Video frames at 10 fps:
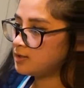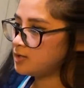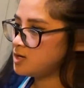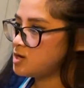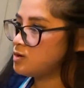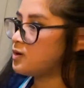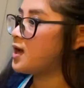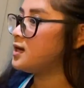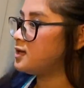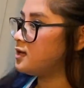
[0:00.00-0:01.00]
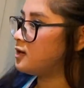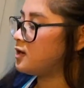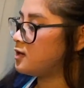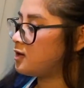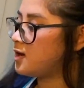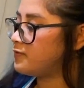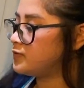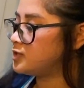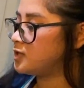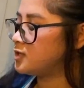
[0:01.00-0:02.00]
No. Any
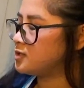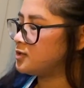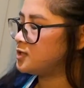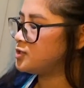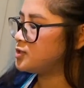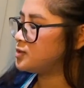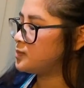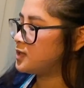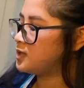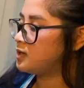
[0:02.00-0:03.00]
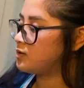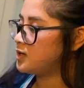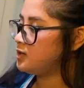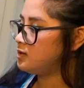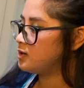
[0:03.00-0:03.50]
issues with hearing?